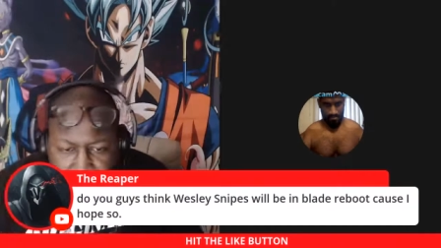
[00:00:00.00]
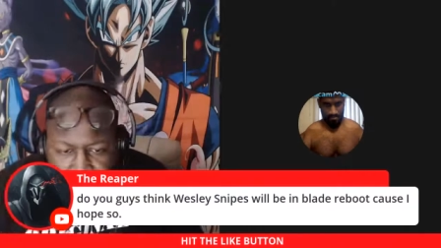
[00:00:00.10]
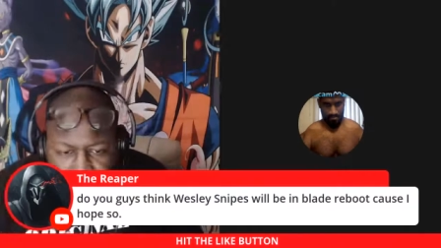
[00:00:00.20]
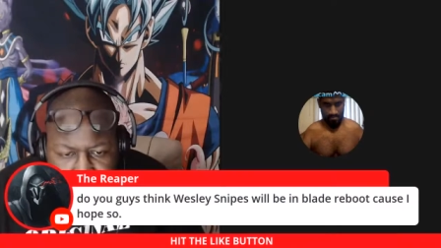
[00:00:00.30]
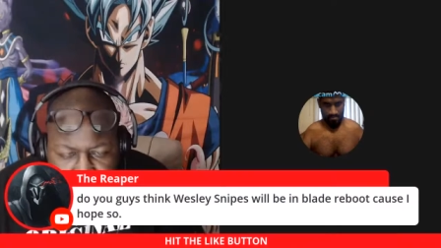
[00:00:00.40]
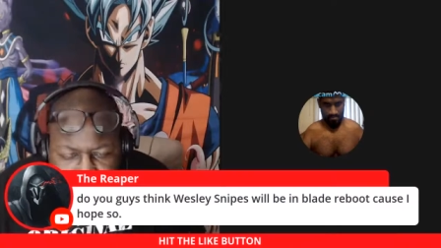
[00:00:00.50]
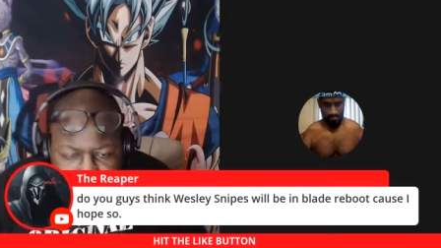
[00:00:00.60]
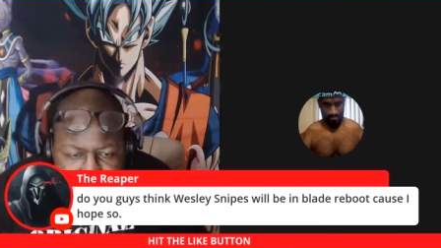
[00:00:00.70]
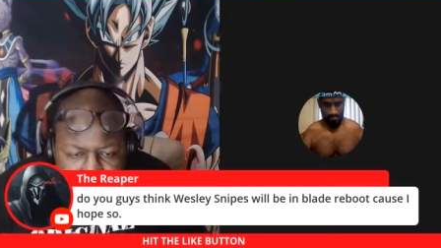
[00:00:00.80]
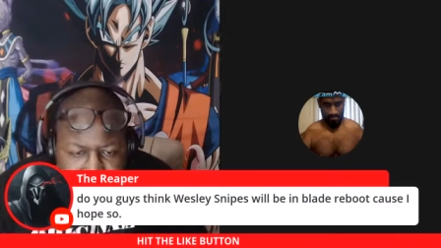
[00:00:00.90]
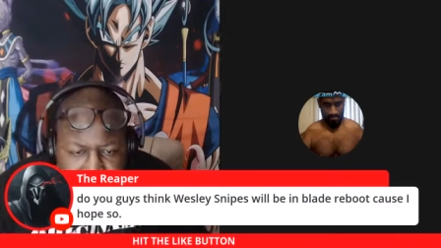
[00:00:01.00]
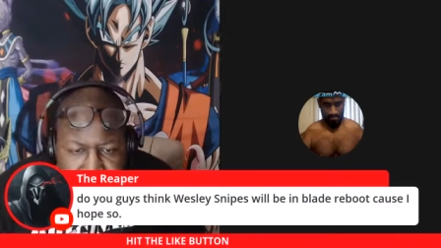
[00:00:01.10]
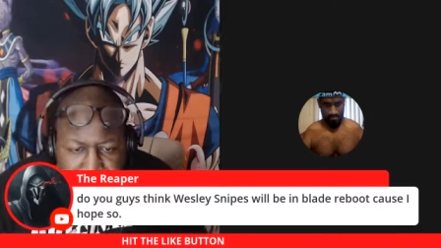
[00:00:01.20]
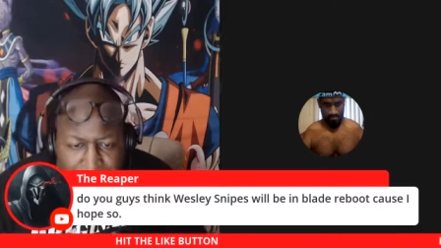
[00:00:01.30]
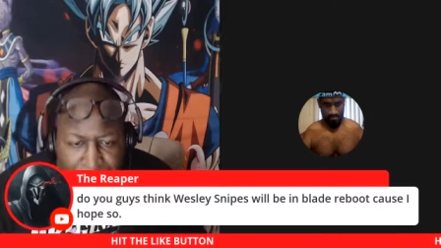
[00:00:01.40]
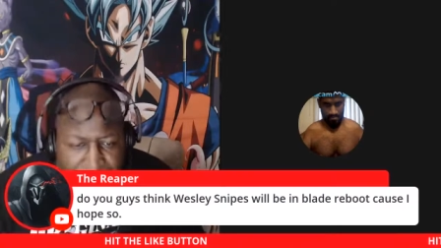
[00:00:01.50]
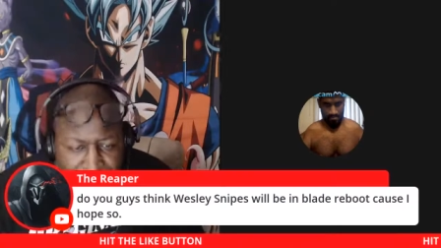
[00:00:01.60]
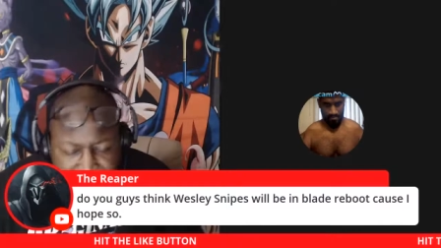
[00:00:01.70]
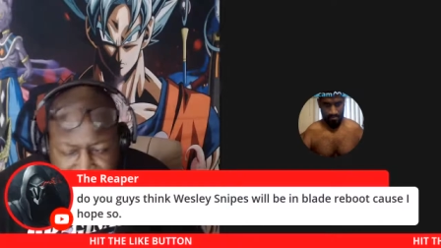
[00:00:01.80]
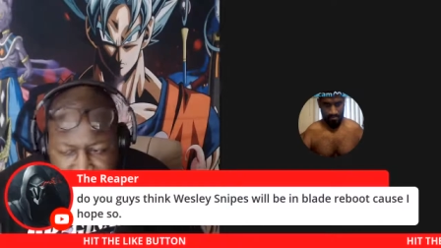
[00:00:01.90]
Hit the like button. Please
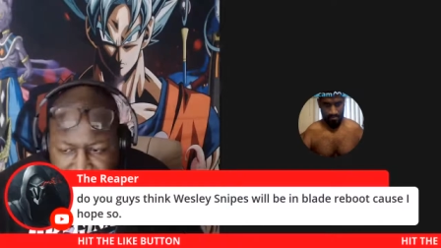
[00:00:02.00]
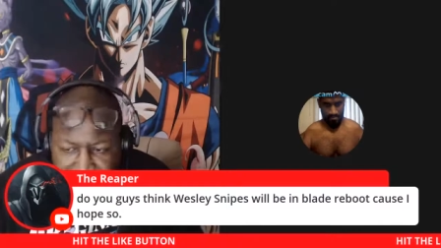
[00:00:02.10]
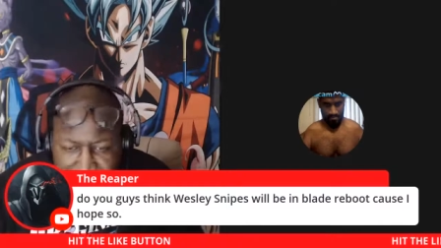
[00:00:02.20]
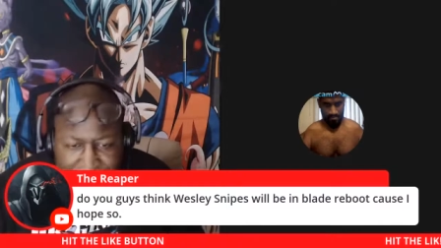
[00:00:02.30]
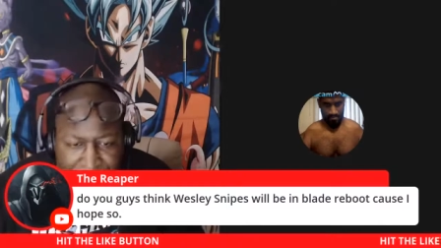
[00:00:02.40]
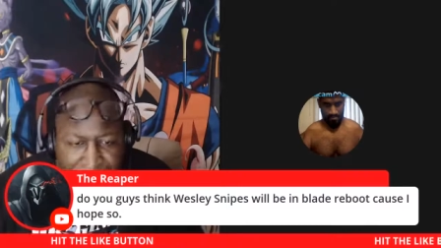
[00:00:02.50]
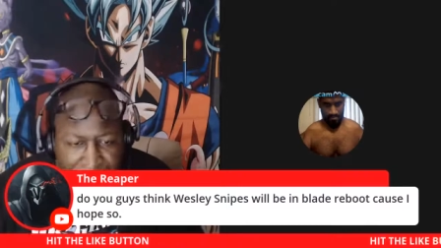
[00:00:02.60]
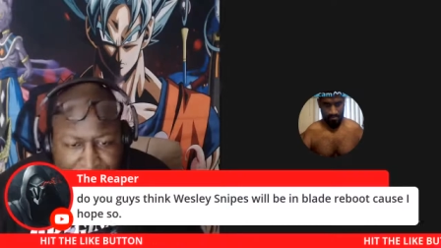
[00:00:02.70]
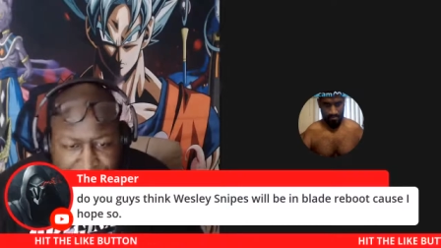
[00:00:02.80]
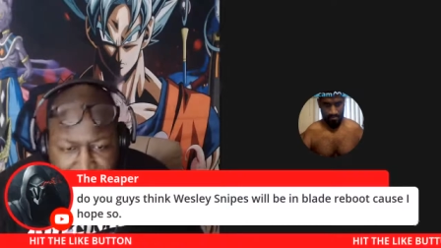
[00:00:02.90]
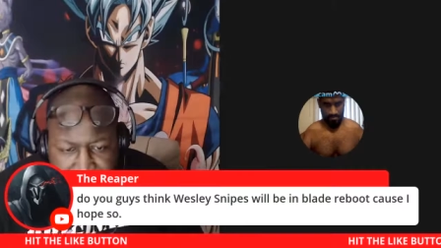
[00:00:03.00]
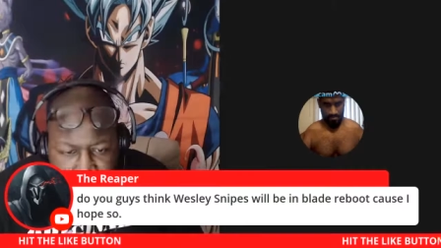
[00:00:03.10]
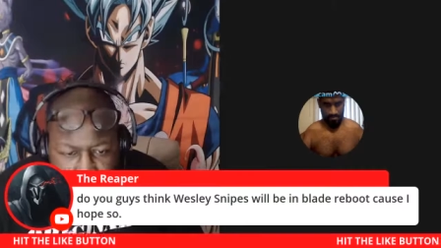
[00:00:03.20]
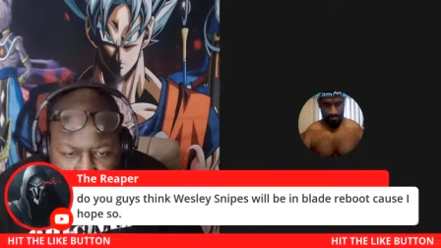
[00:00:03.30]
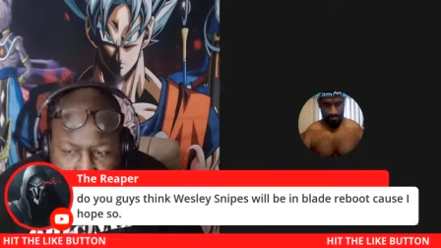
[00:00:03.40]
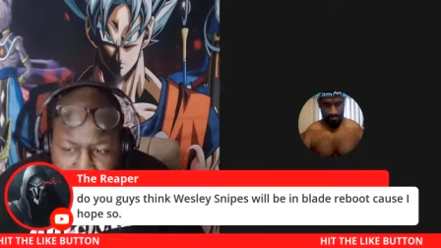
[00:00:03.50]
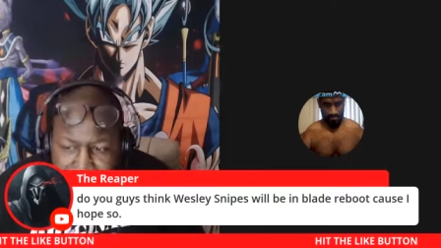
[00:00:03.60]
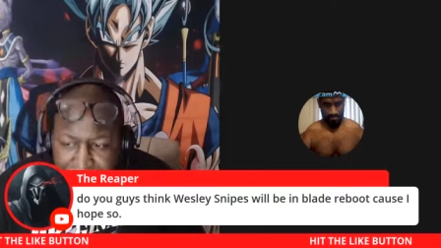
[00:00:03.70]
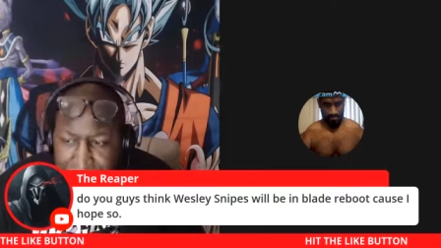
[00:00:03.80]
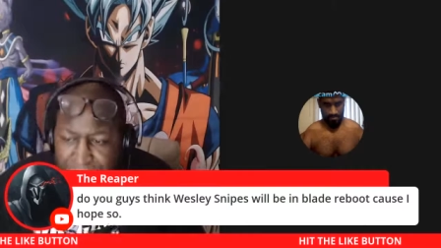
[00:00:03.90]
leave comments. I respond to all
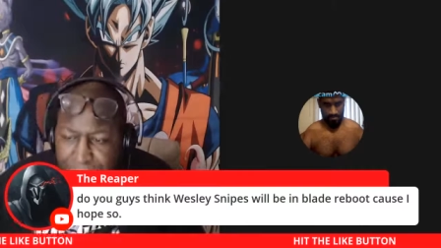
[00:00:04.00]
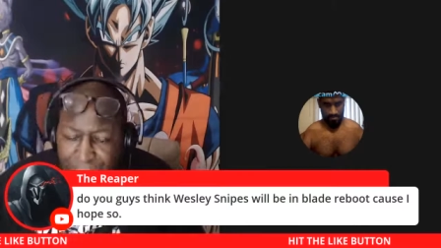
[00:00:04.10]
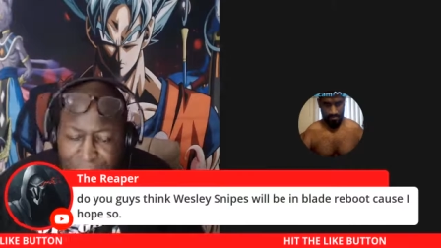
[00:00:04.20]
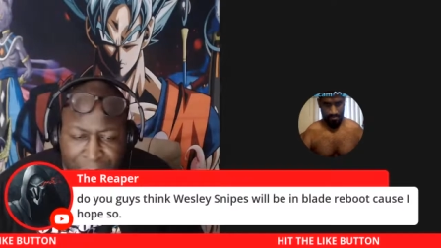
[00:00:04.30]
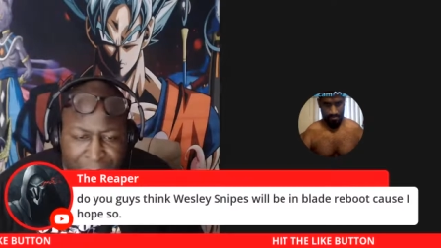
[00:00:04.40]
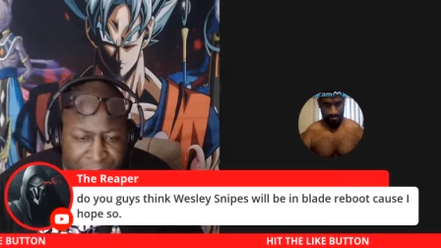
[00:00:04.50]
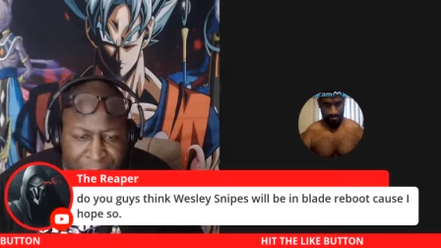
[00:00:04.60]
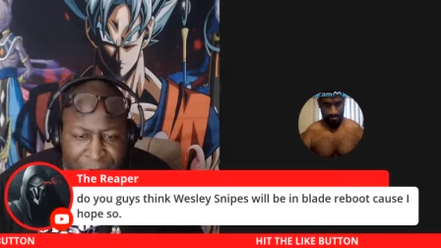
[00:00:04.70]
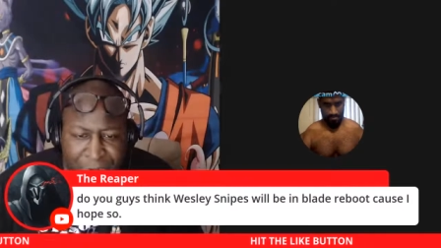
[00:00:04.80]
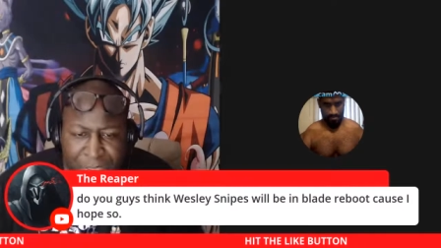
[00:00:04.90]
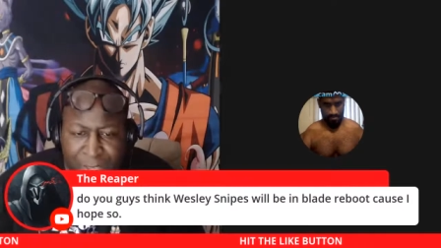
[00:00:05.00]
comments. I check them every day.